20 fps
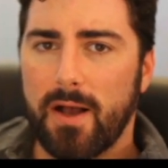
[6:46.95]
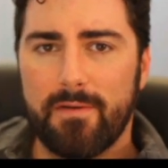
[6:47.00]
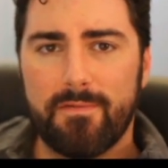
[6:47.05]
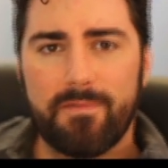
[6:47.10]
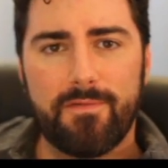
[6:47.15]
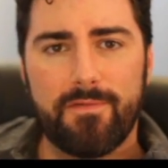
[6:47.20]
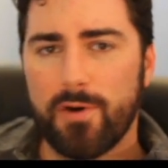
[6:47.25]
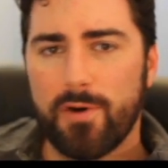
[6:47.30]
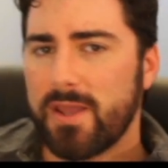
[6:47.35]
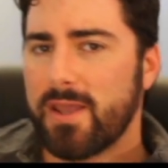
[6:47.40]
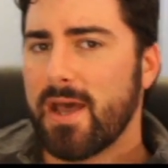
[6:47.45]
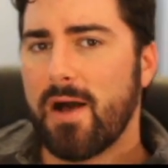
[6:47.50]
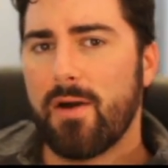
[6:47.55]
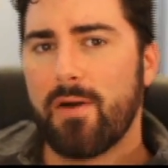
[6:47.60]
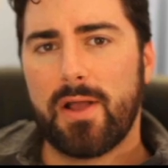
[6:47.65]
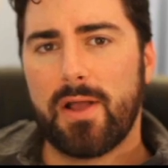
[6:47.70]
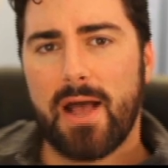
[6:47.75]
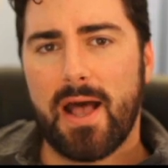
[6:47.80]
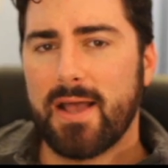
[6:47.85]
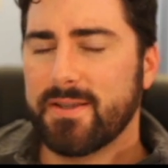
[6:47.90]
40 cal
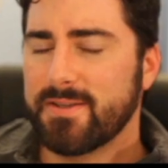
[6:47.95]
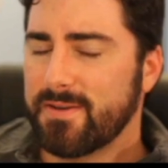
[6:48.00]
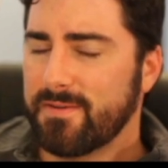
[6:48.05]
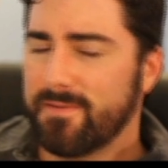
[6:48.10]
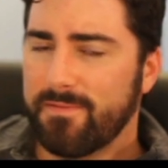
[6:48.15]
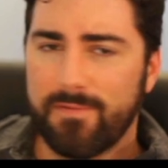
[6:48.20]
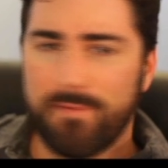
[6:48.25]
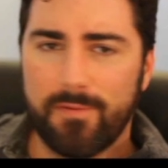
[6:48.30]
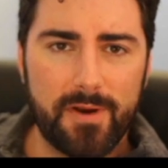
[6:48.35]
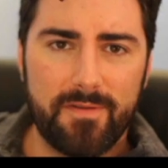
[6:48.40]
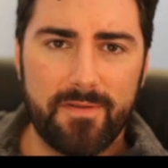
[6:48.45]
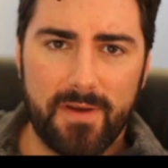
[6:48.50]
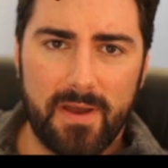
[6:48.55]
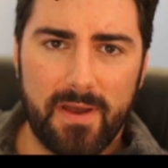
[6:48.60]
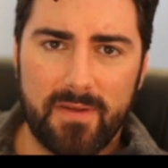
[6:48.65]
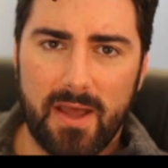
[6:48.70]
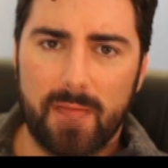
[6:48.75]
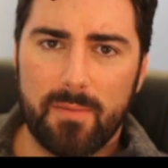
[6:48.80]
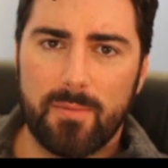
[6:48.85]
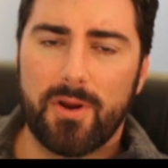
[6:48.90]
guys, 45
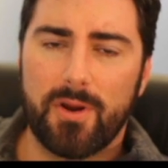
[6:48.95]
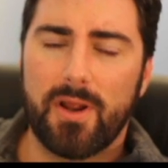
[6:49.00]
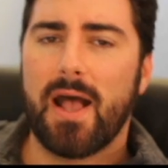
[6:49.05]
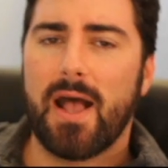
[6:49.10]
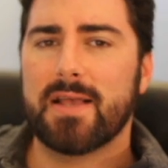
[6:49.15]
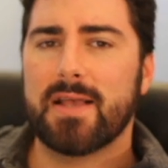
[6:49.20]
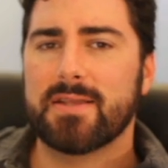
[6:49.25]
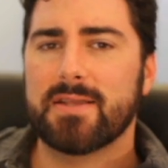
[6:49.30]
caliber guys.